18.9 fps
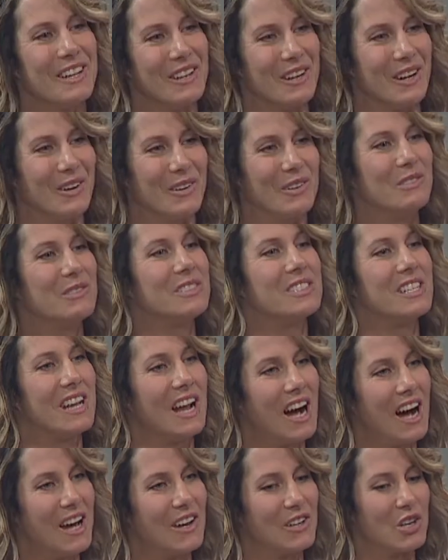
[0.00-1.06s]
you know, it was an
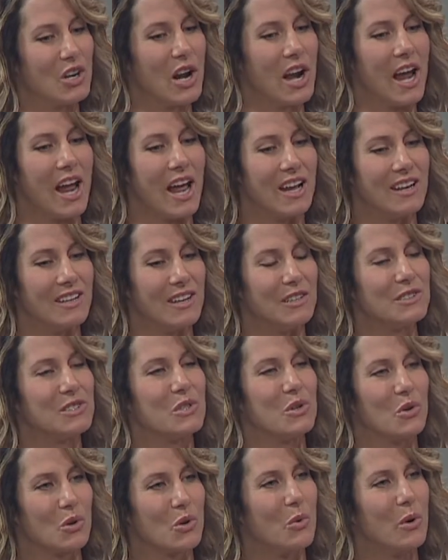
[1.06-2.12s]
honor and
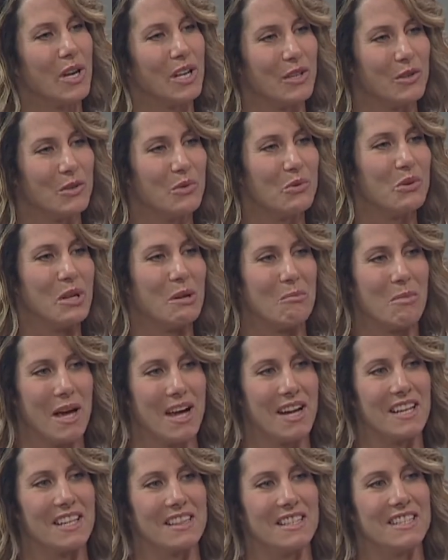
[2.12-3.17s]
also quite a duty
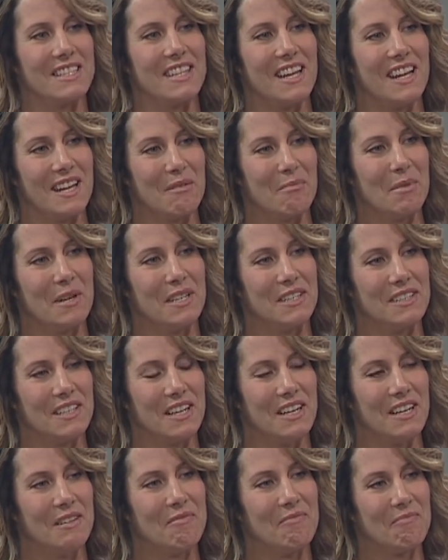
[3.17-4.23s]
back in the day. But
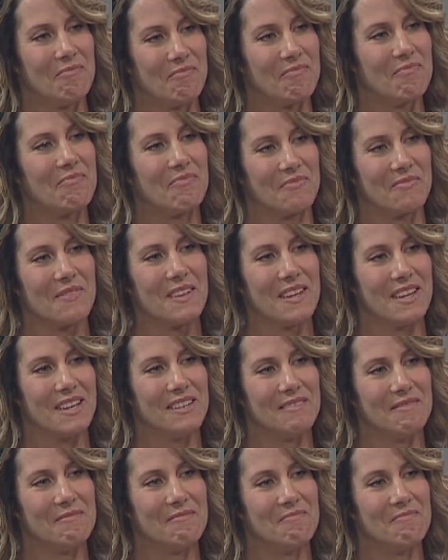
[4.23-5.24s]
uh, sure. Yeah. yeah.